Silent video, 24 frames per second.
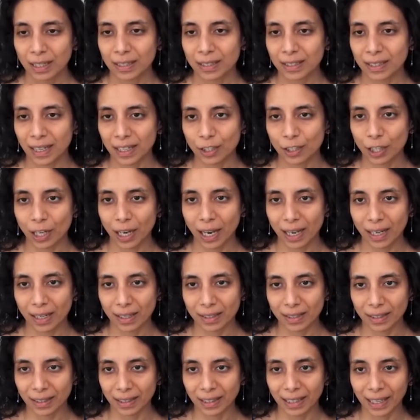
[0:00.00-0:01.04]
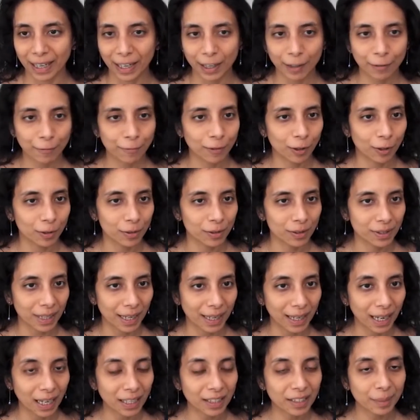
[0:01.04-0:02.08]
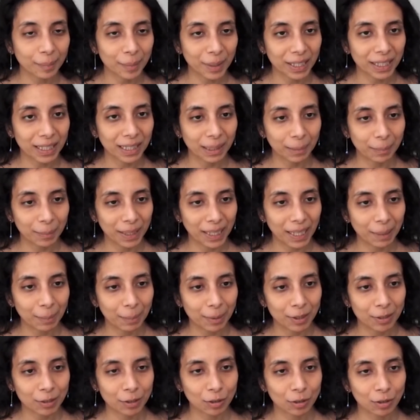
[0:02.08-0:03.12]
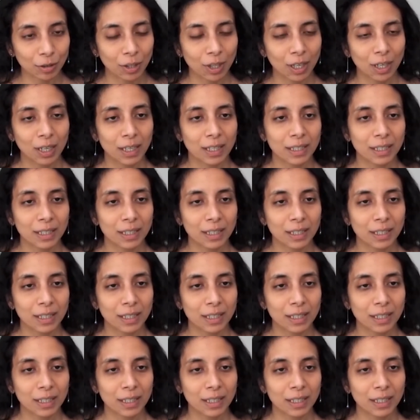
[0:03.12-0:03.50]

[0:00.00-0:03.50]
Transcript: such as in airflows, and ultimately be able to